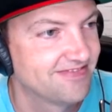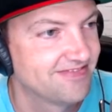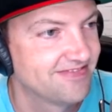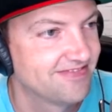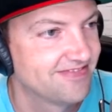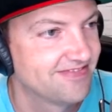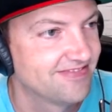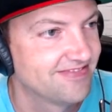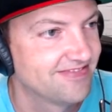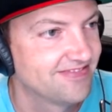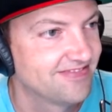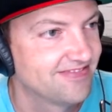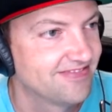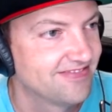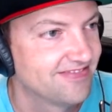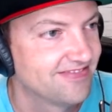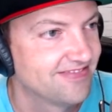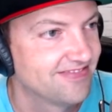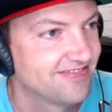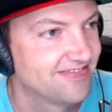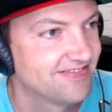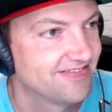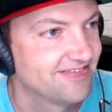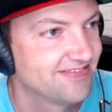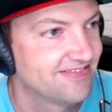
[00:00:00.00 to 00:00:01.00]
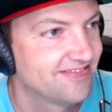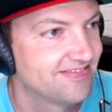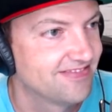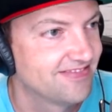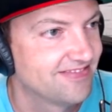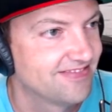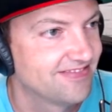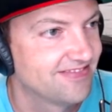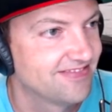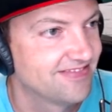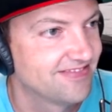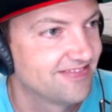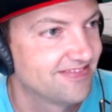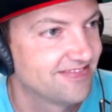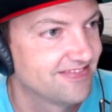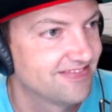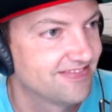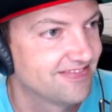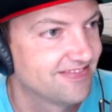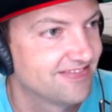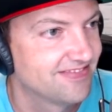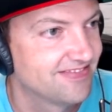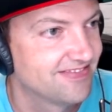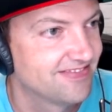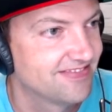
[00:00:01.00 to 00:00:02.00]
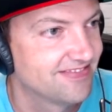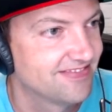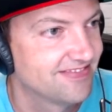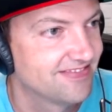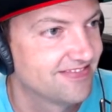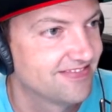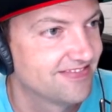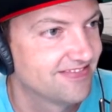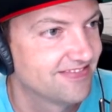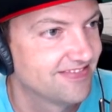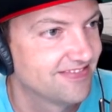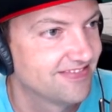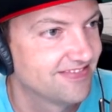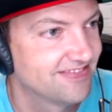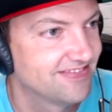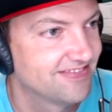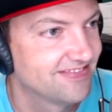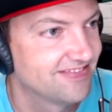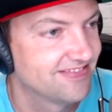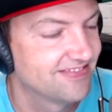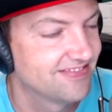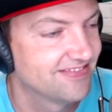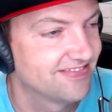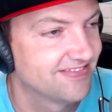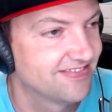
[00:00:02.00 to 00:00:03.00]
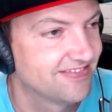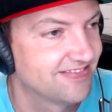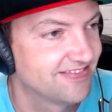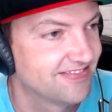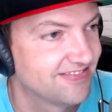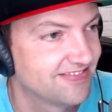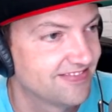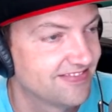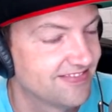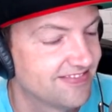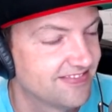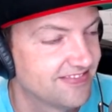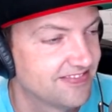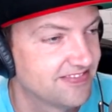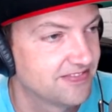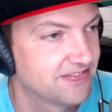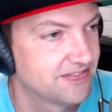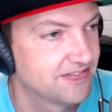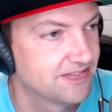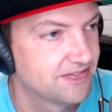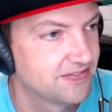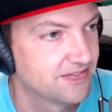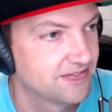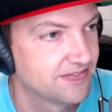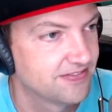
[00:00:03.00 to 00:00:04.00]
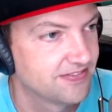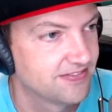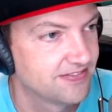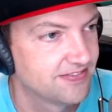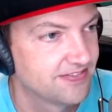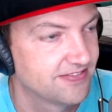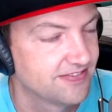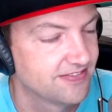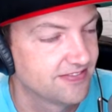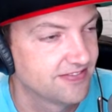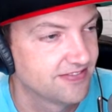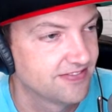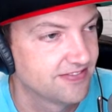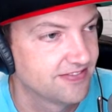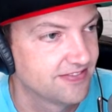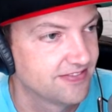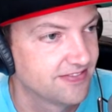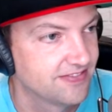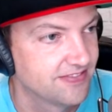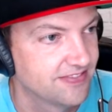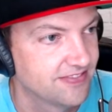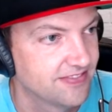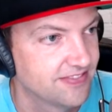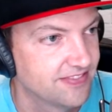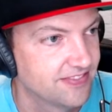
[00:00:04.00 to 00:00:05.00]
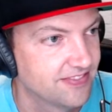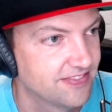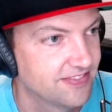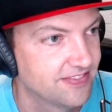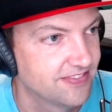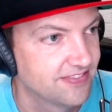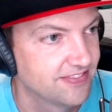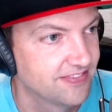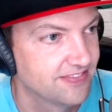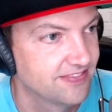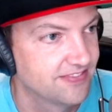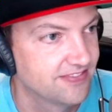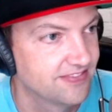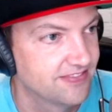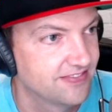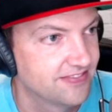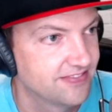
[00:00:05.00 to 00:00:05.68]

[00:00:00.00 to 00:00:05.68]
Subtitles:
(not speaking)